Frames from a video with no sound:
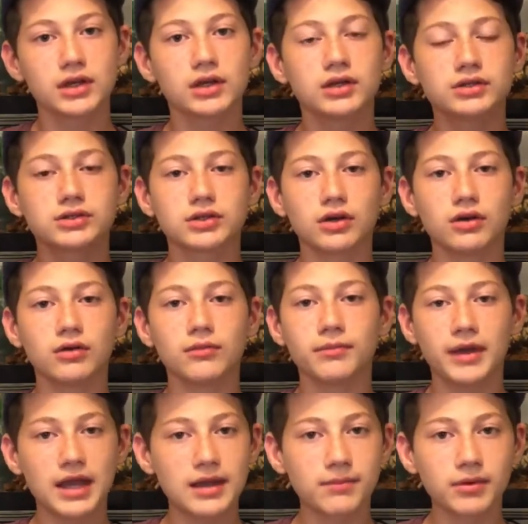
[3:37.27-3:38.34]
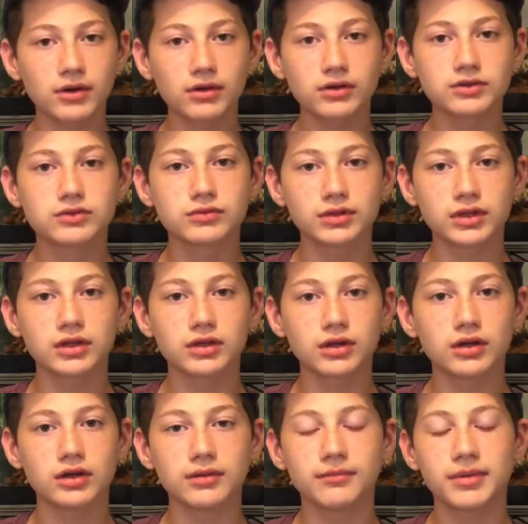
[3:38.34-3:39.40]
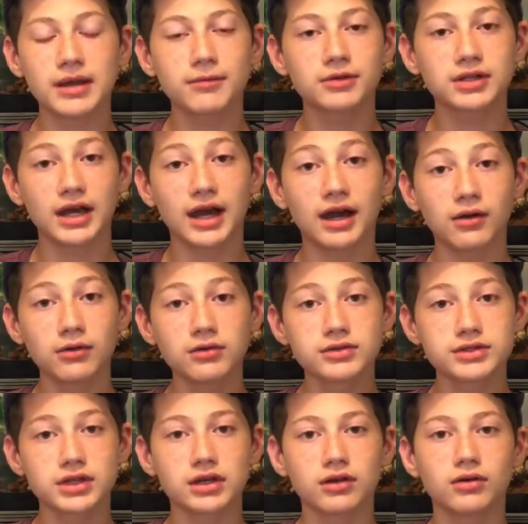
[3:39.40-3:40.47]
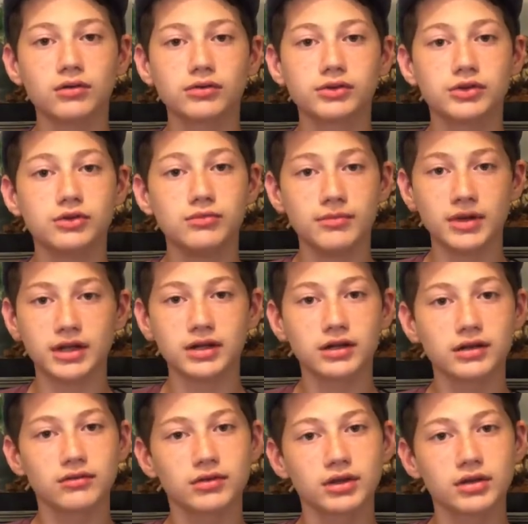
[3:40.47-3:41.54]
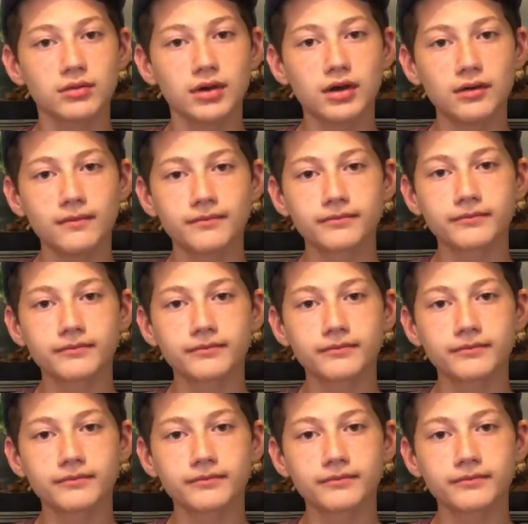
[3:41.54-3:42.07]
So paper is really good, and paper towels can hold humidity really well.